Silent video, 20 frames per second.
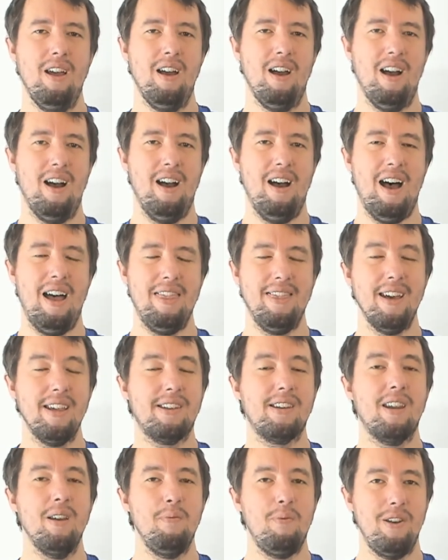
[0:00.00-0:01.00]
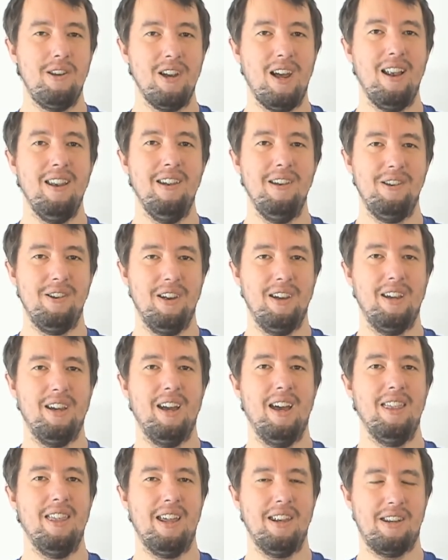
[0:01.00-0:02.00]
And that's going to be challenging,
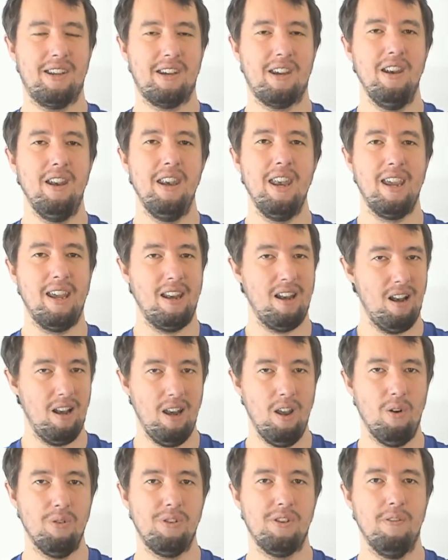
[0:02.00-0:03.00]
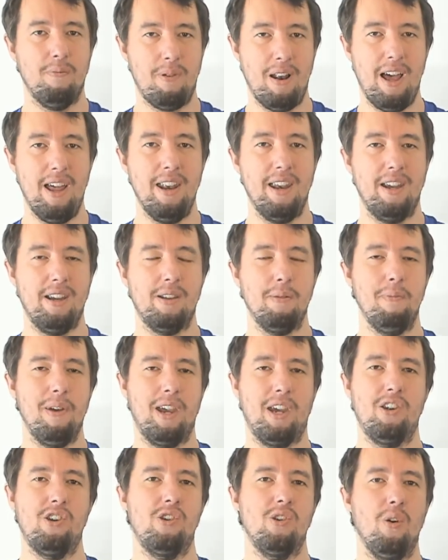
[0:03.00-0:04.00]
and that's going to need a lot of planning to
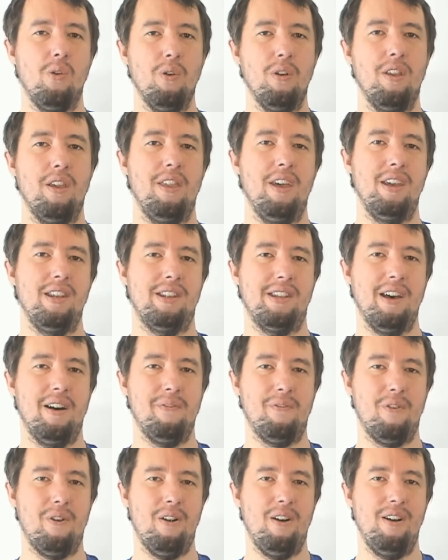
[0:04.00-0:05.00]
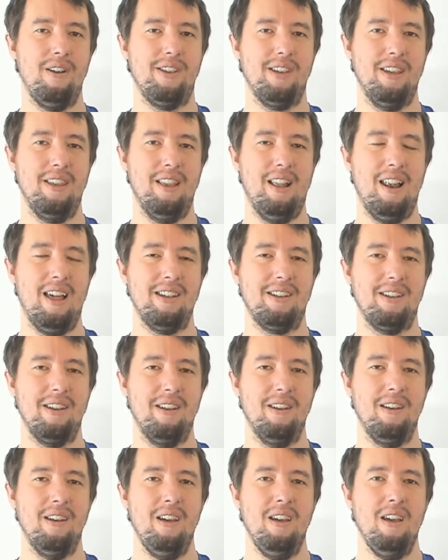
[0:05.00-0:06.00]
make sure that there's that variety in the
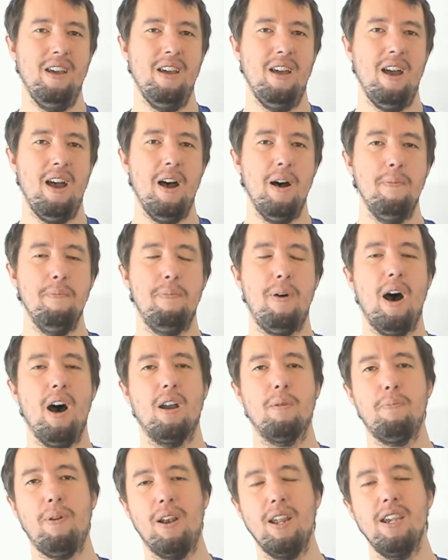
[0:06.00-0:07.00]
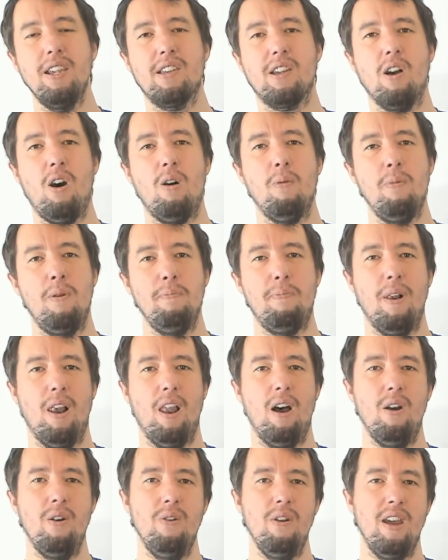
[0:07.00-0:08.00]
lesson. But please comment
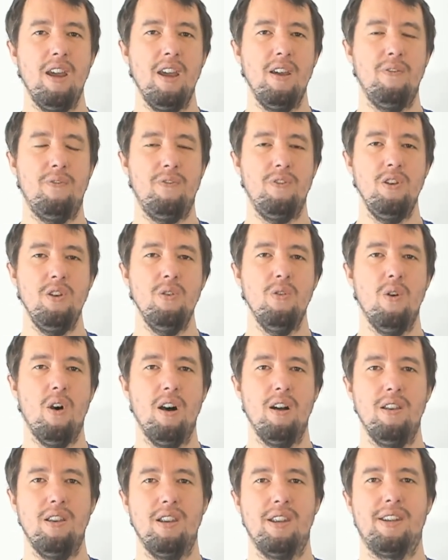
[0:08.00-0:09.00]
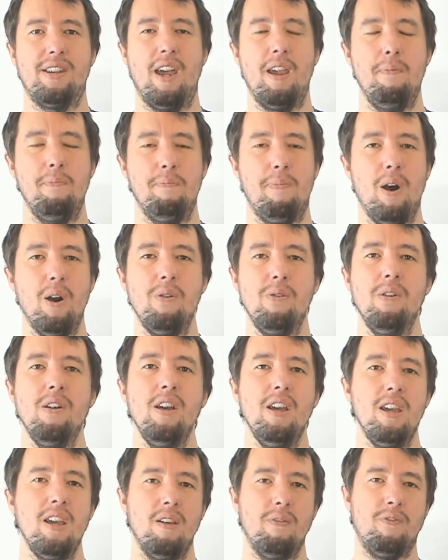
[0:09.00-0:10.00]
below if you are in the same boat,
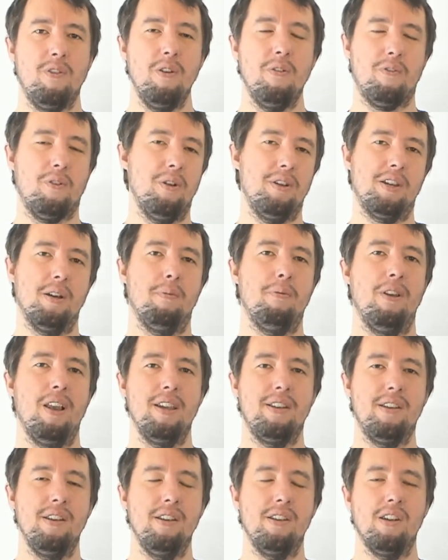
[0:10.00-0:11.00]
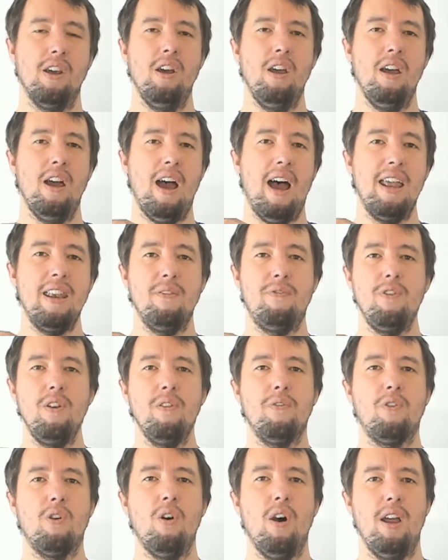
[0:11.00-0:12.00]
if you've got double lessons, and if
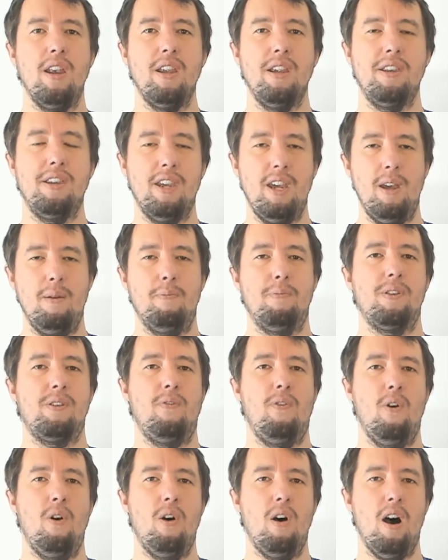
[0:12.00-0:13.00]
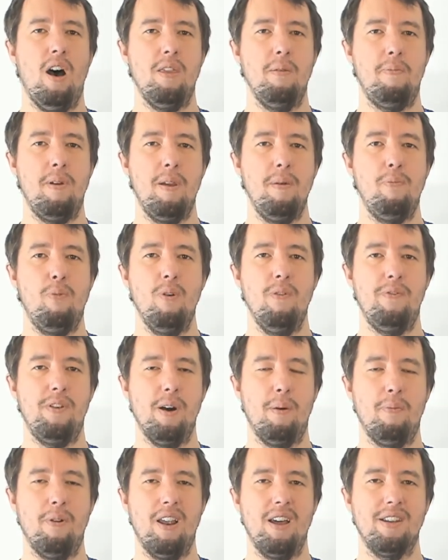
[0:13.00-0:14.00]
you've got any tips for other people with
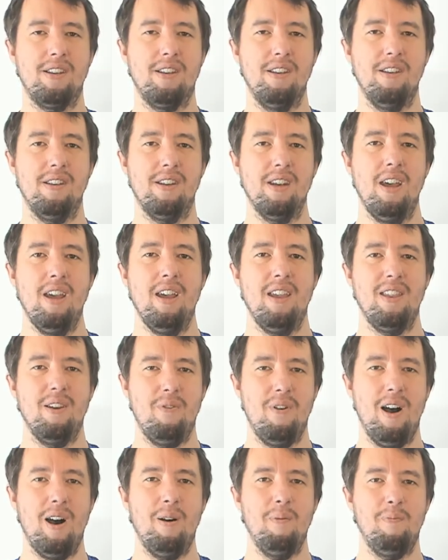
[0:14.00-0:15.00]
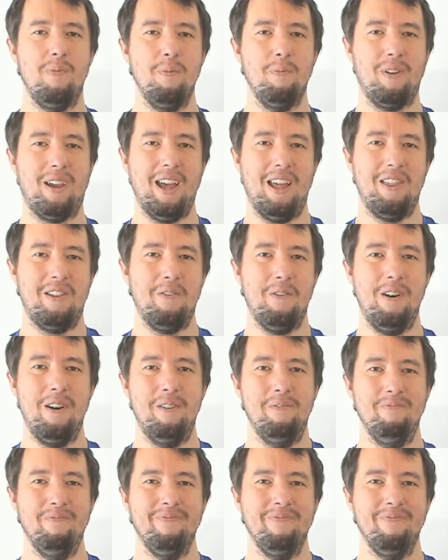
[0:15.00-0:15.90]
double lessons that will help them get through it.